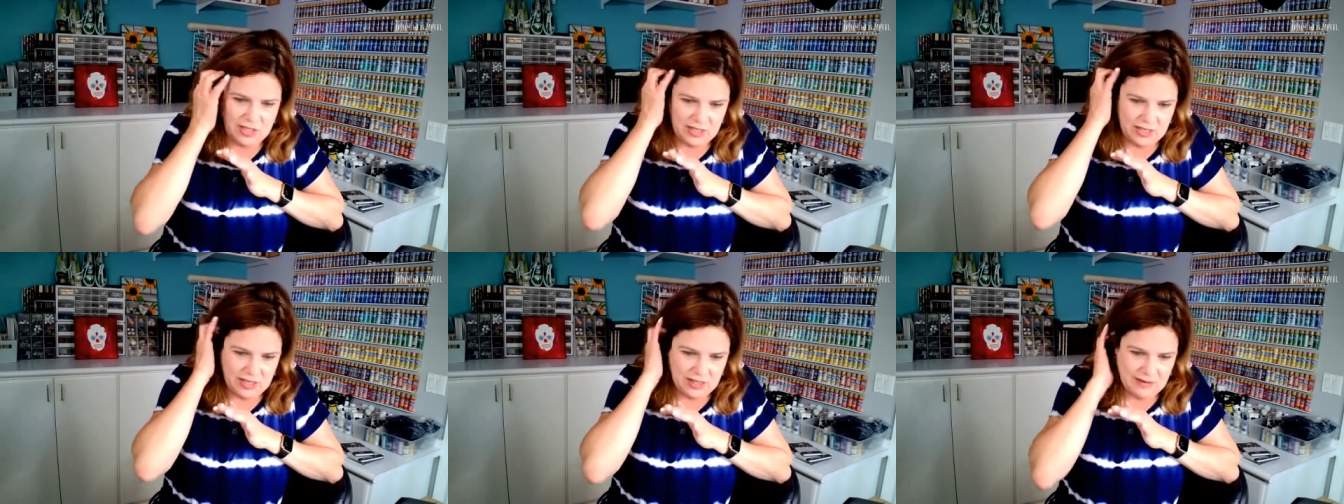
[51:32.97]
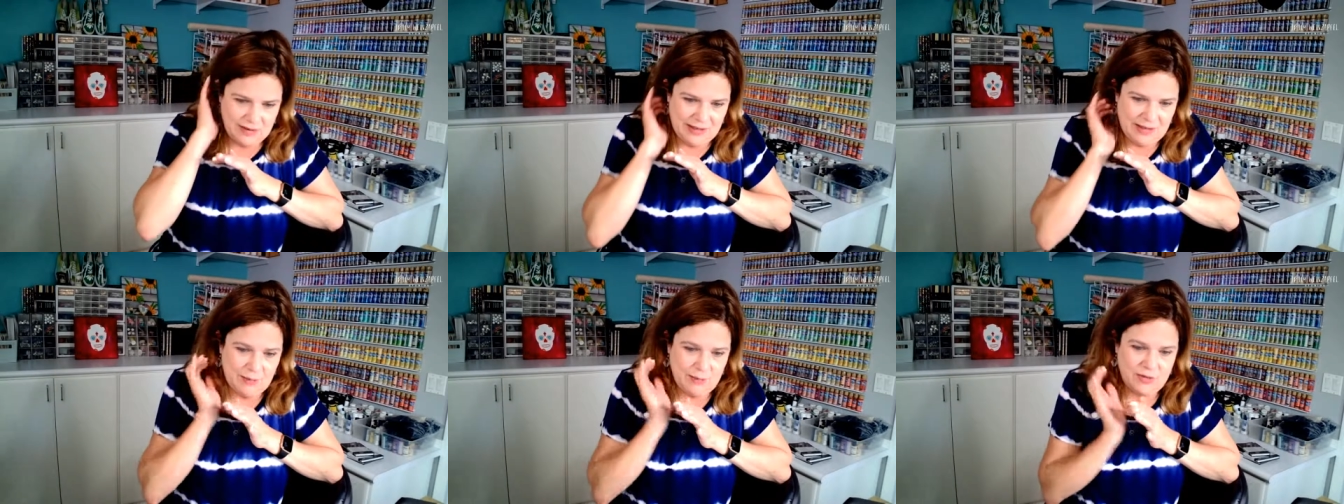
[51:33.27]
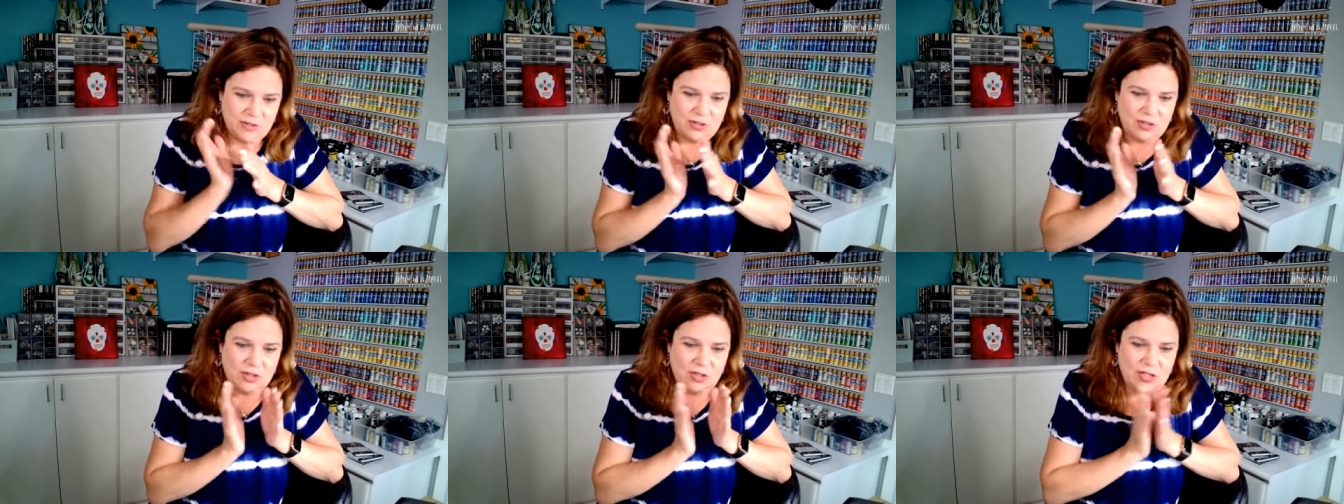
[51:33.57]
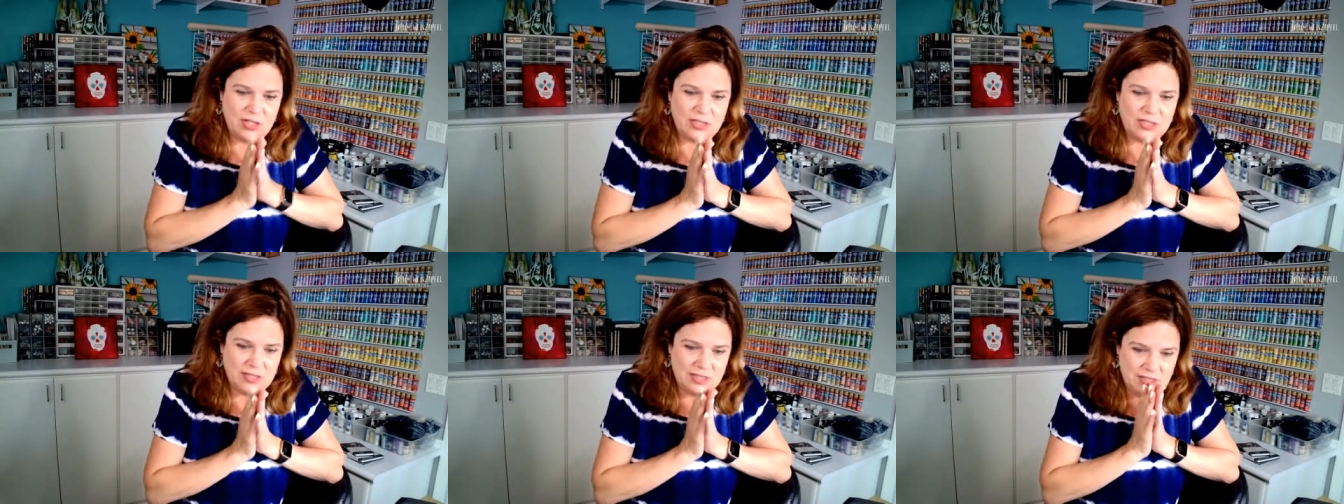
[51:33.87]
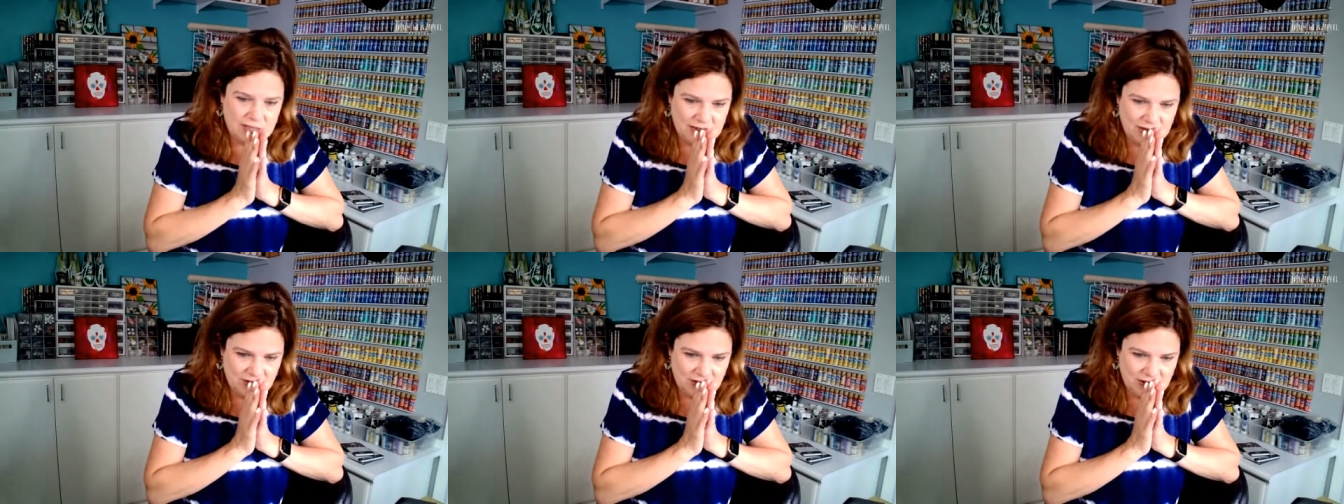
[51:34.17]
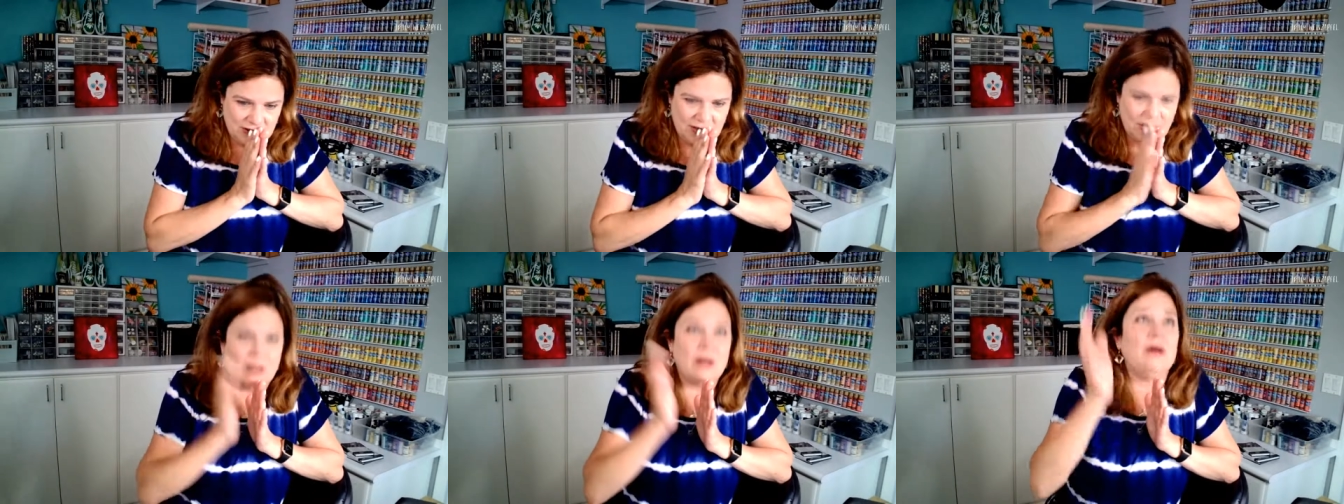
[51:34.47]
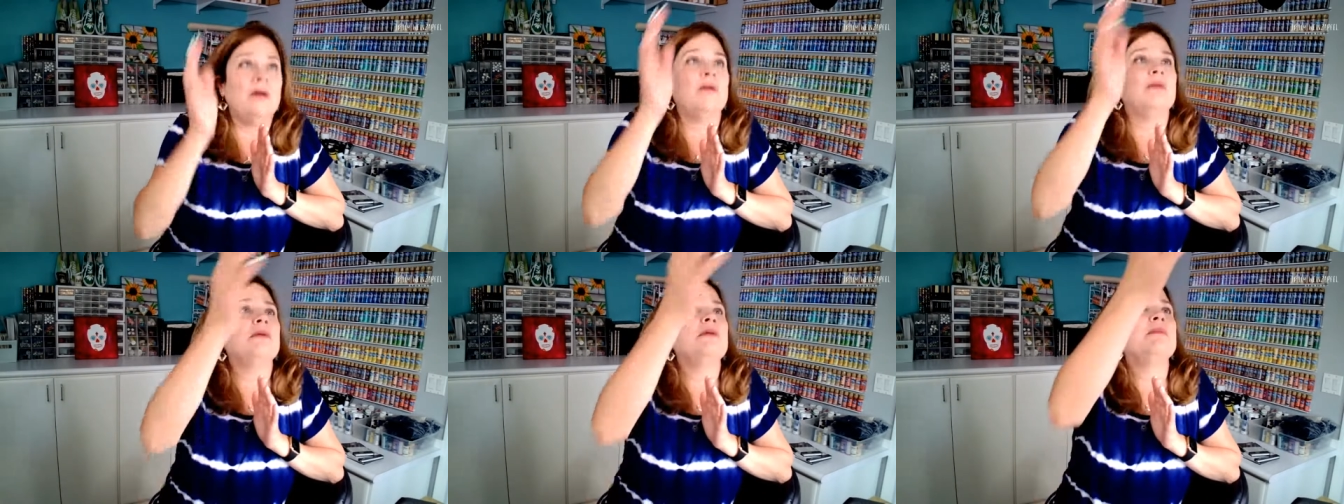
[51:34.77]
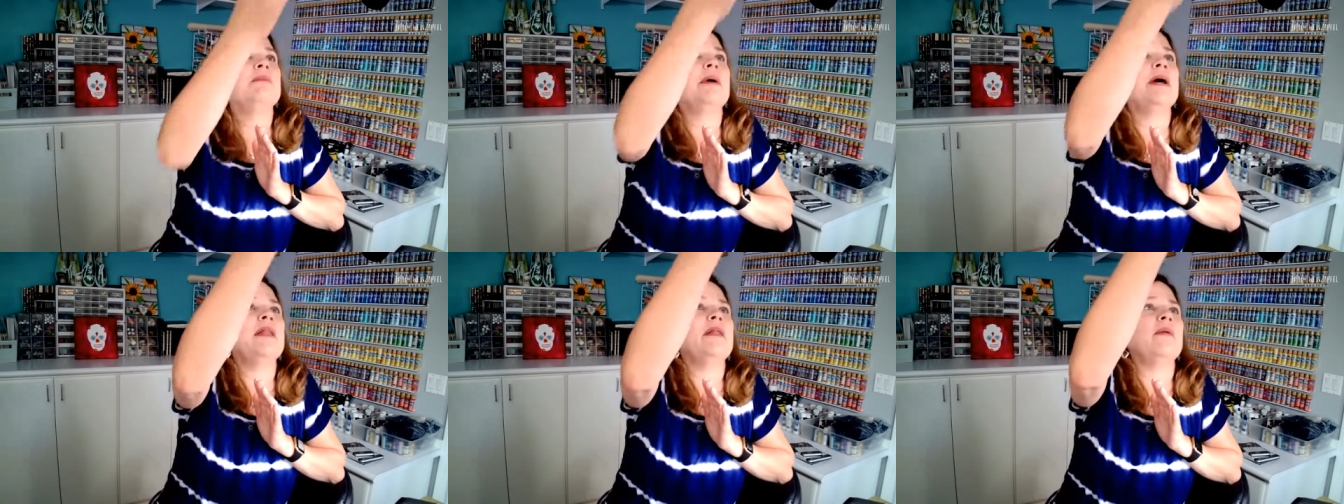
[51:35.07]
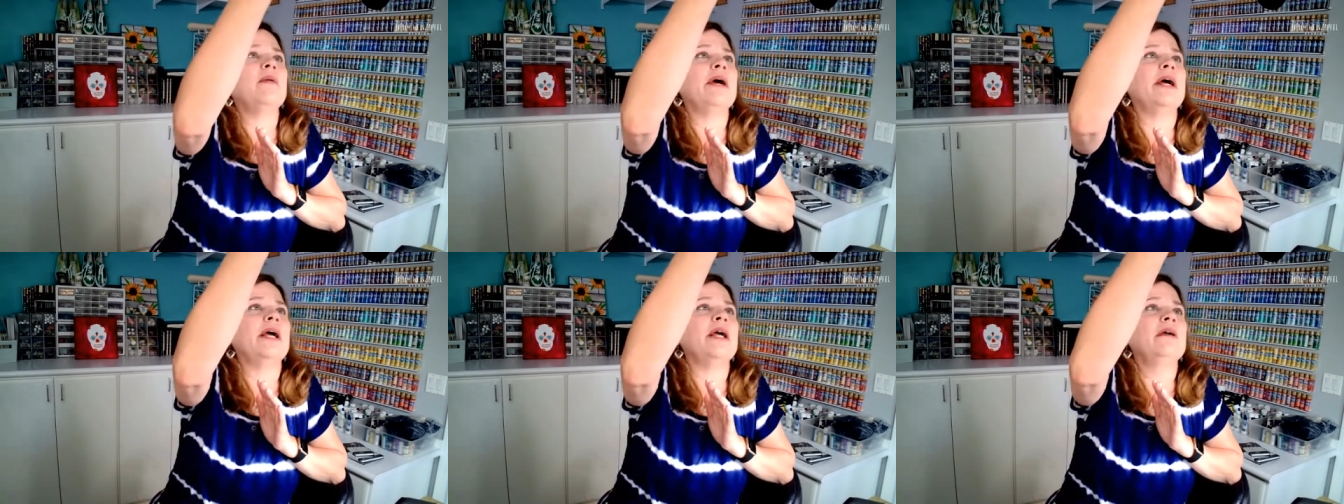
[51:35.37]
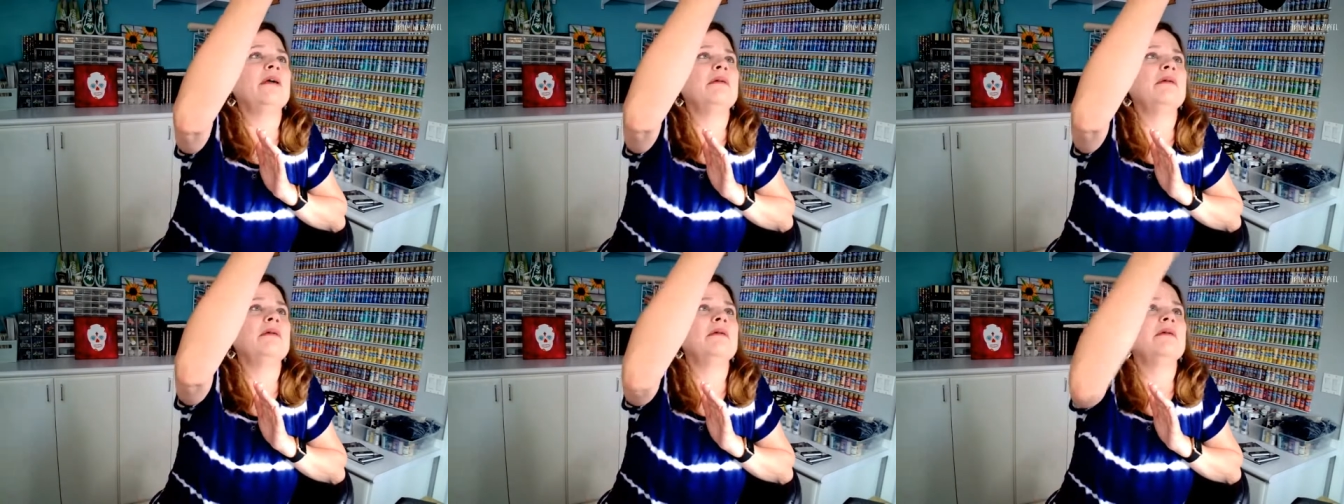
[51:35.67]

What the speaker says: It was a good decision. Oh, by the way,